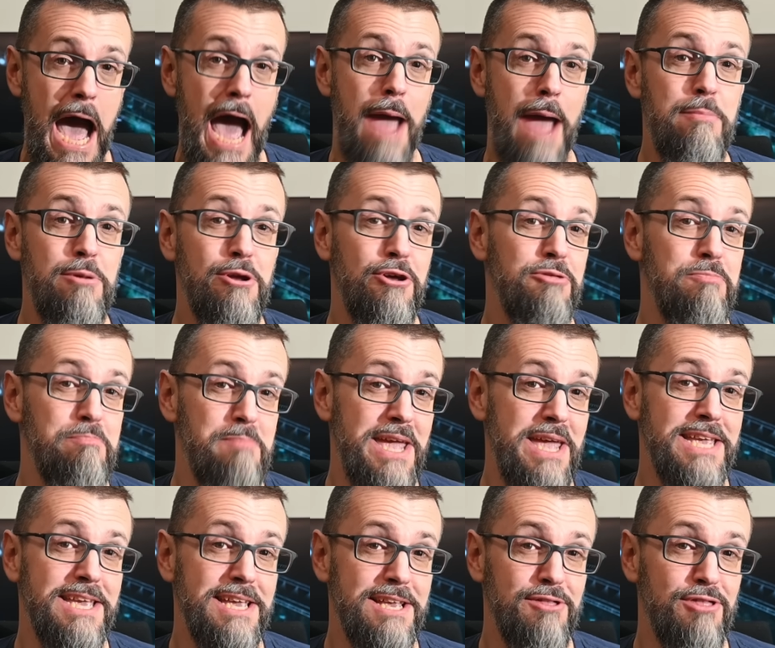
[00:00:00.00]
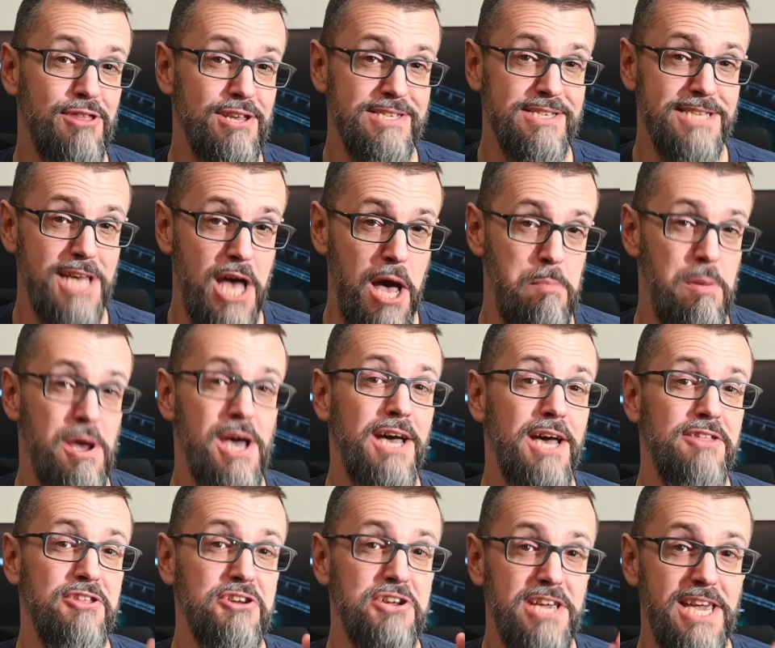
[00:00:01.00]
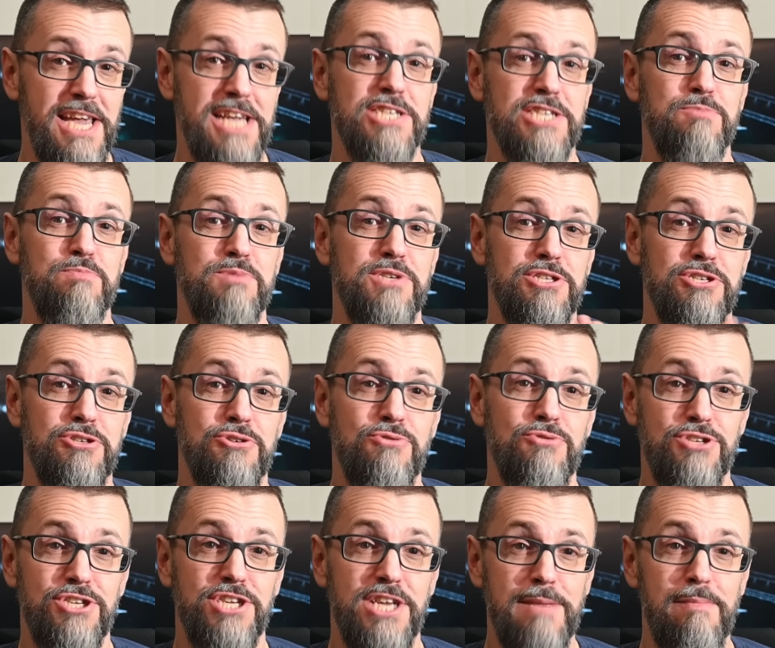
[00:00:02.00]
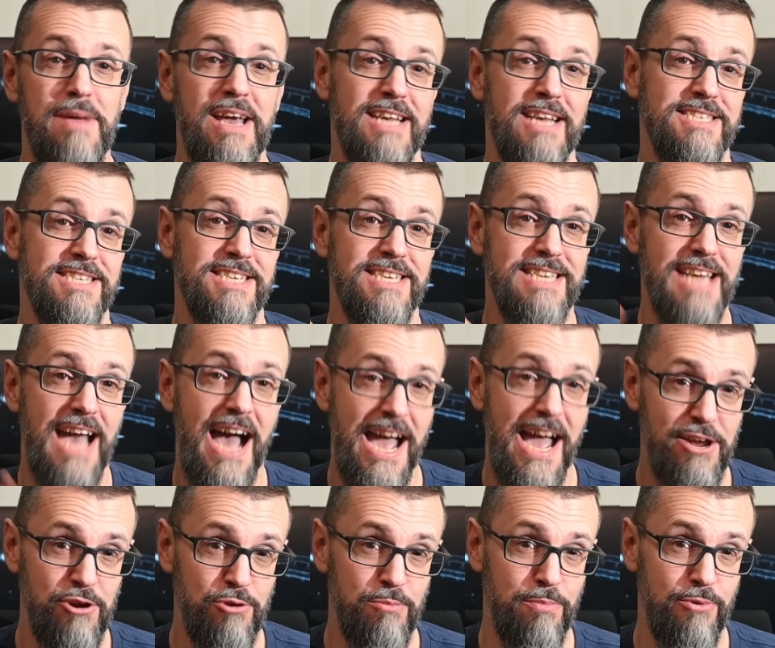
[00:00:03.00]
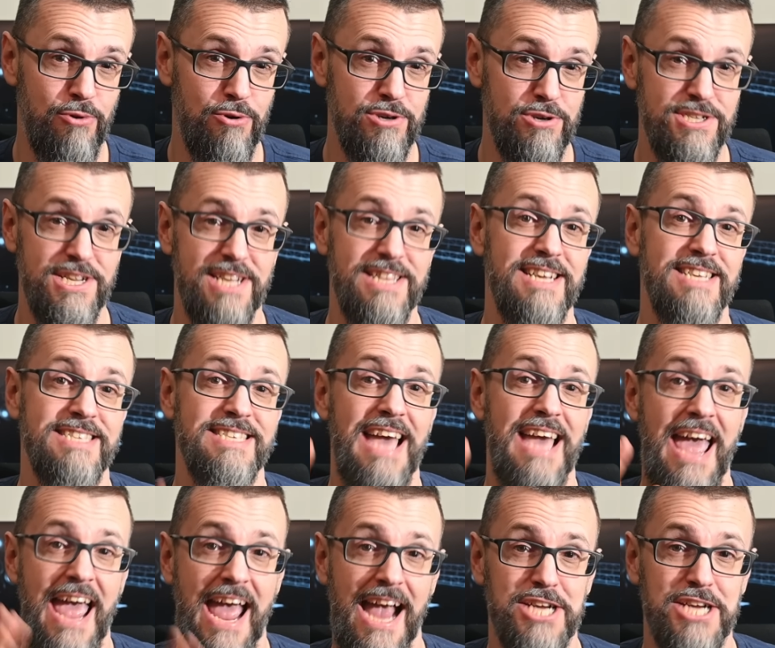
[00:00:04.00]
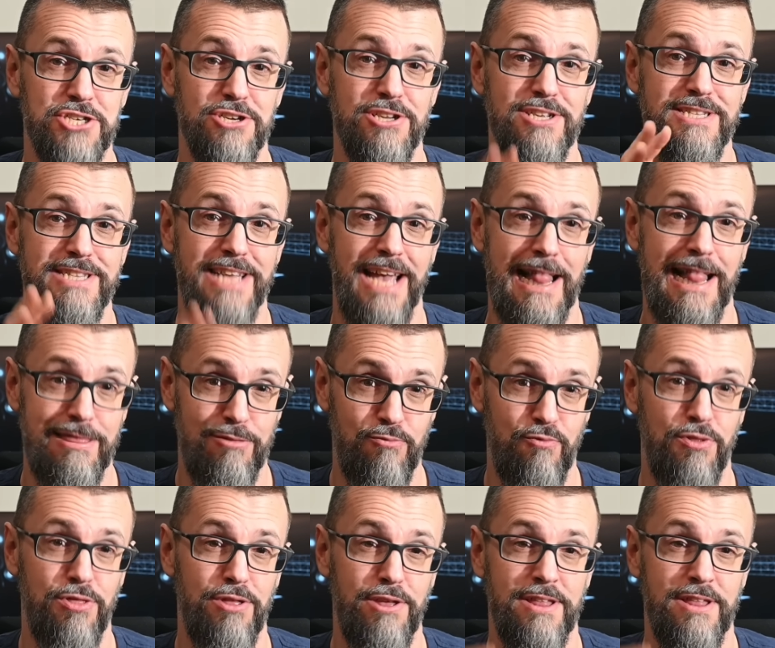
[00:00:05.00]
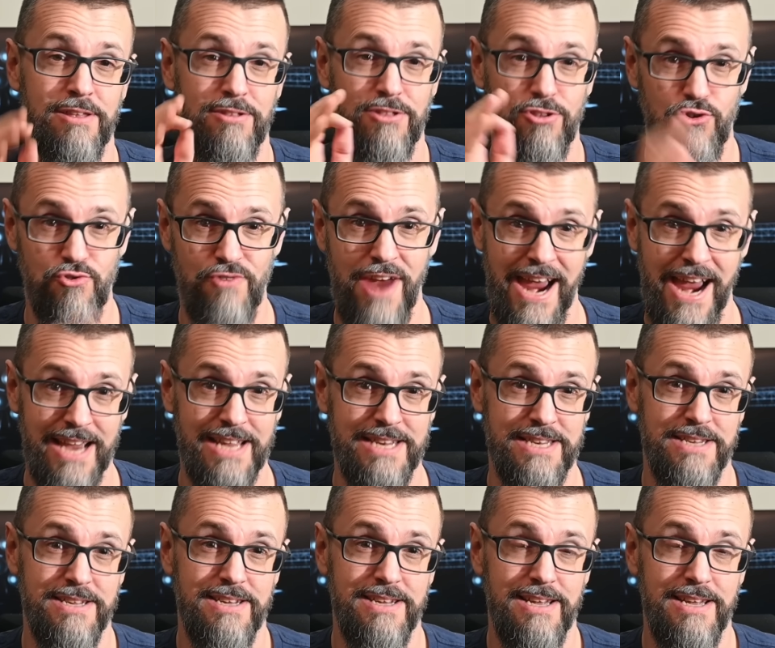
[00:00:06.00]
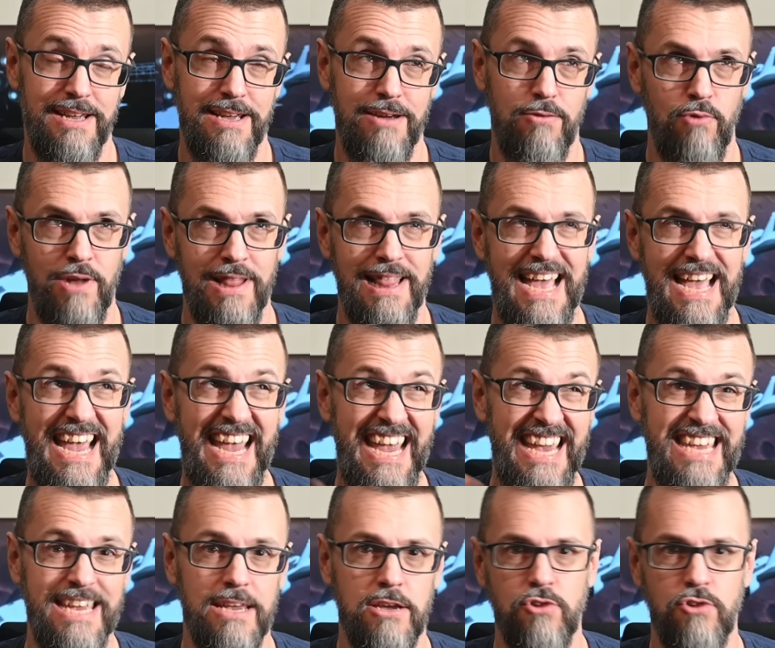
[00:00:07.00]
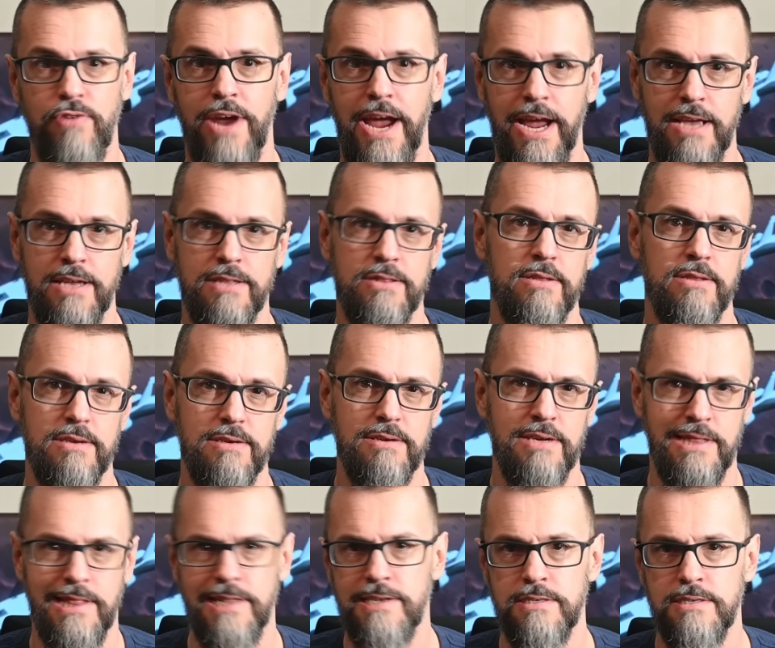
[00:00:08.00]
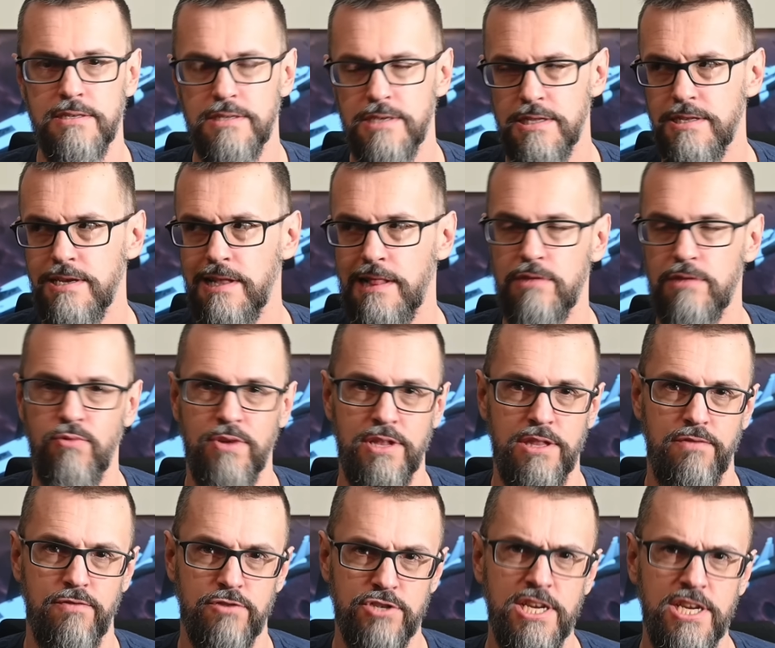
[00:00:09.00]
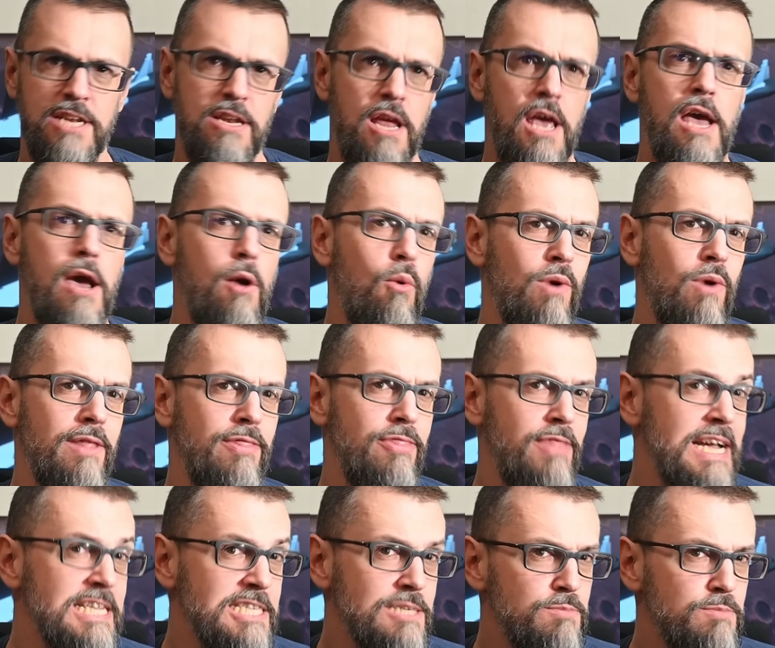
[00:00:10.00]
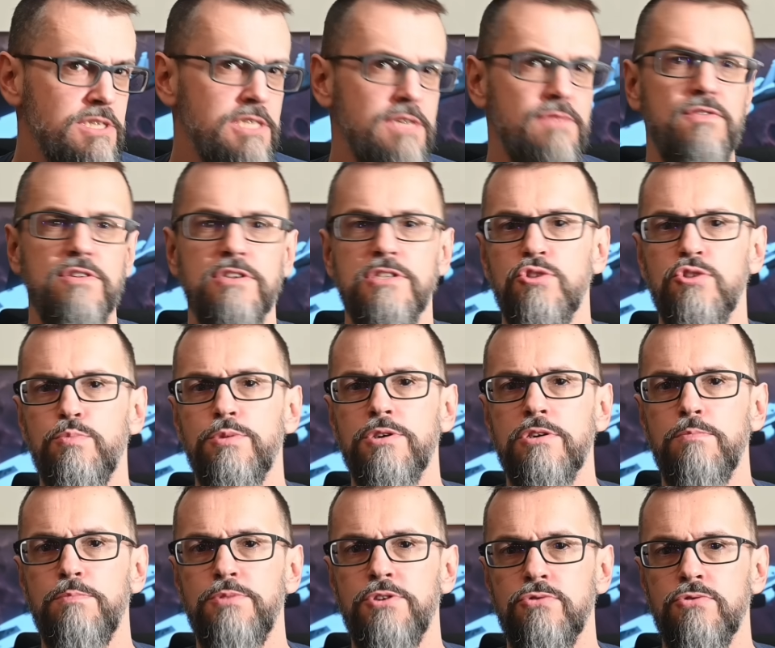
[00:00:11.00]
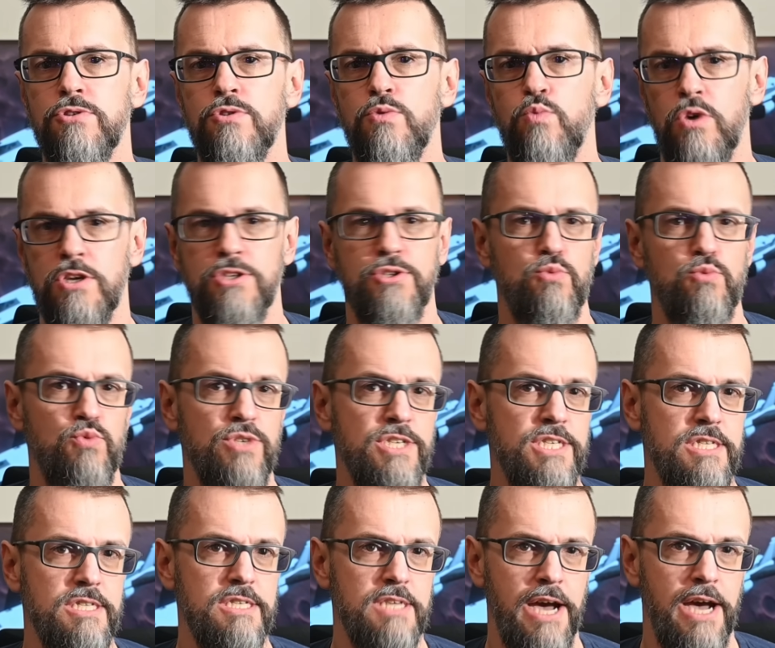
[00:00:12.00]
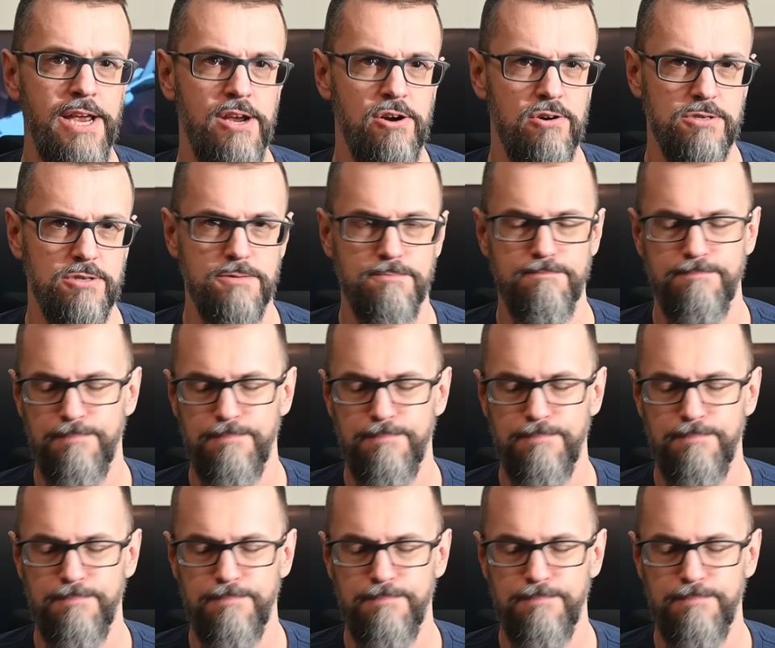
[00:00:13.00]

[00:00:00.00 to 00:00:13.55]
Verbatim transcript: I'm not making this up. The KSP2 team has a guy on board that has actually dealt with the Kraken. Well, a Kraken, at least until 2014, when that specific supercomputer was retired.